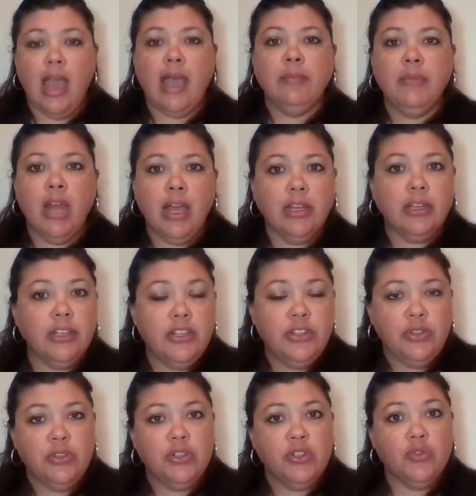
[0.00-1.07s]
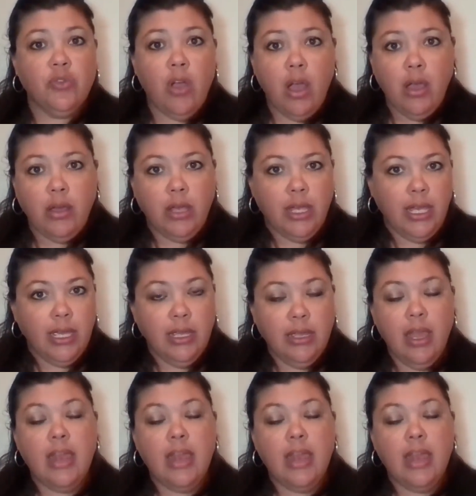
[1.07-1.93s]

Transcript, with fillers: I'm not going to do the drawing,